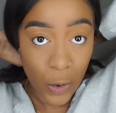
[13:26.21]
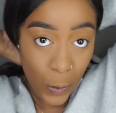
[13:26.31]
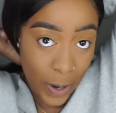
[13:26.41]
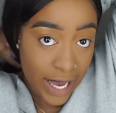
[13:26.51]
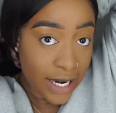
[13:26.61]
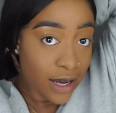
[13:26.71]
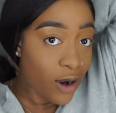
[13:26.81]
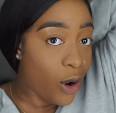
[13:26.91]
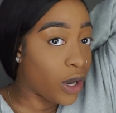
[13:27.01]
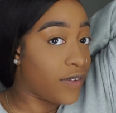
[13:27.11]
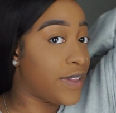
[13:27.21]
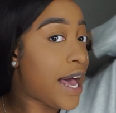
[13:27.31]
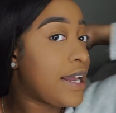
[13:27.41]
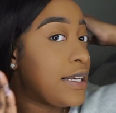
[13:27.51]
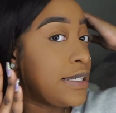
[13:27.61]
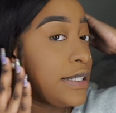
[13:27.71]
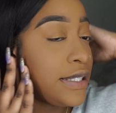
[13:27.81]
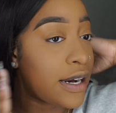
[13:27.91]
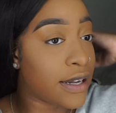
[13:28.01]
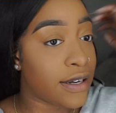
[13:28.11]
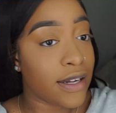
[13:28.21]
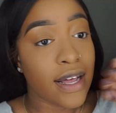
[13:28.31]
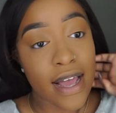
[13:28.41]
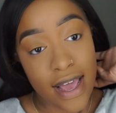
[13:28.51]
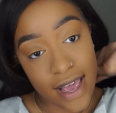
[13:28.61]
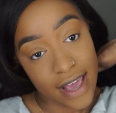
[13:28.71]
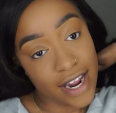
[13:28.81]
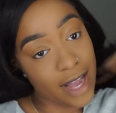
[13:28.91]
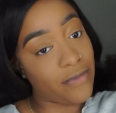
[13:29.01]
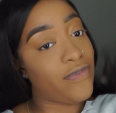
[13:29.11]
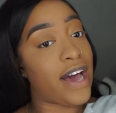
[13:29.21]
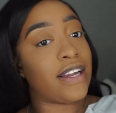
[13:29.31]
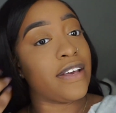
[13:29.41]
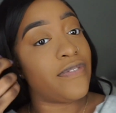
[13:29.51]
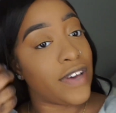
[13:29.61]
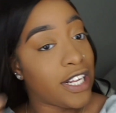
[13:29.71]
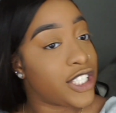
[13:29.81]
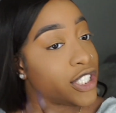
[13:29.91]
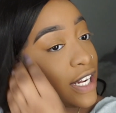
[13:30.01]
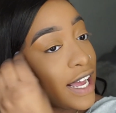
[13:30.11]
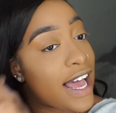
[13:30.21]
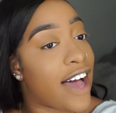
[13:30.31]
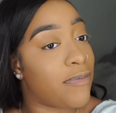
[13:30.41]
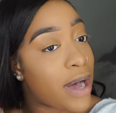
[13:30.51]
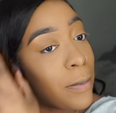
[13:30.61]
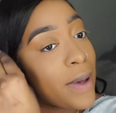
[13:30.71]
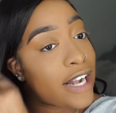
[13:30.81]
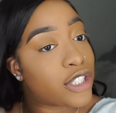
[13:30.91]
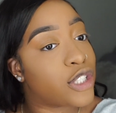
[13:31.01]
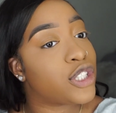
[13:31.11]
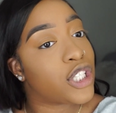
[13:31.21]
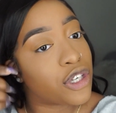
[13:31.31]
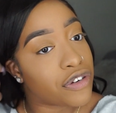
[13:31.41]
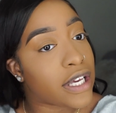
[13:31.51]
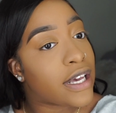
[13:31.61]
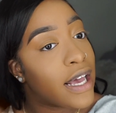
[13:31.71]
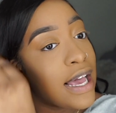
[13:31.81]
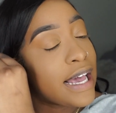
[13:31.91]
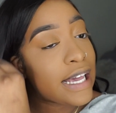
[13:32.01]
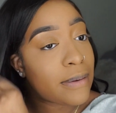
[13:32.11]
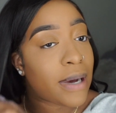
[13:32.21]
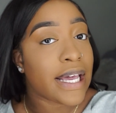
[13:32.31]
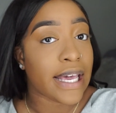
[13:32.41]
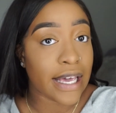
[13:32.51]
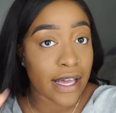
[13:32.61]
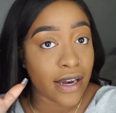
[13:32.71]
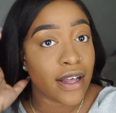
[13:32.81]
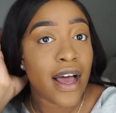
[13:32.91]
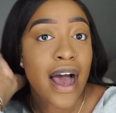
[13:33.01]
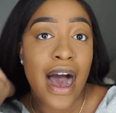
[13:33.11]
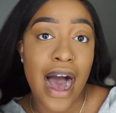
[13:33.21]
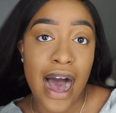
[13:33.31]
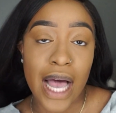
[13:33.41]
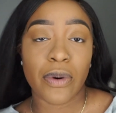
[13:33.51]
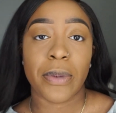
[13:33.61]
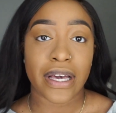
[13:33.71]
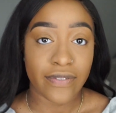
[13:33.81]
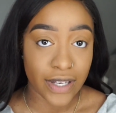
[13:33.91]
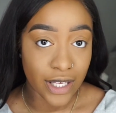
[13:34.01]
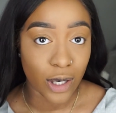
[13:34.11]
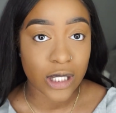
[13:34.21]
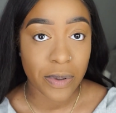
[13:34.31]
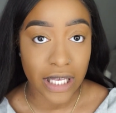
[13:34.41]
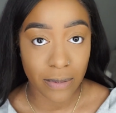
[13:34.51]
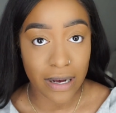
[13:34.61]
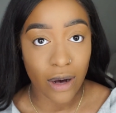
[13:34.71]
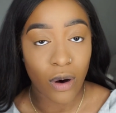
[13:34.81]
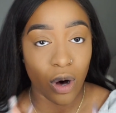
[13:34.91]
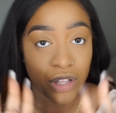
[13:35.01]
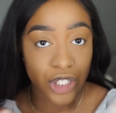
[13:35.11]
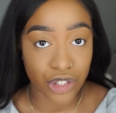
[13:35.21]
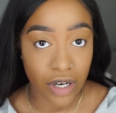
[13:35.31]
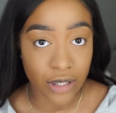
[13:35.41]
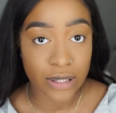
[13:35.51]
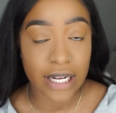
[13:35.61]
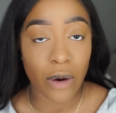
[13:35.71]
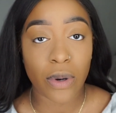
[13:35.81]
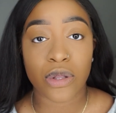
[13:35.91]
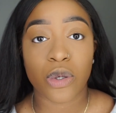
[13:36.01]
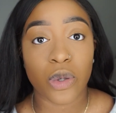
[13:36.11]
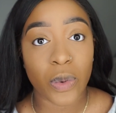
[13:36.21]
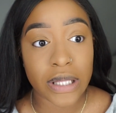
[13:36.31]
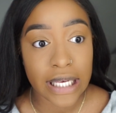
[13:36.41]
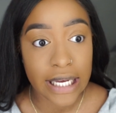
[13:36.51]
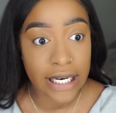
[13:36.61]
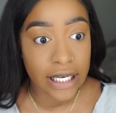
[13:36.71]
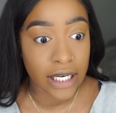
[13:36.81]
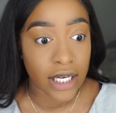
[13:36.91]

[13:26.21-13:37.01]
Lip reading: when all of that is done and I'm finally finished and I have my bachelor's degree in my hand, I will make a video speaking about all the struggles that I went through within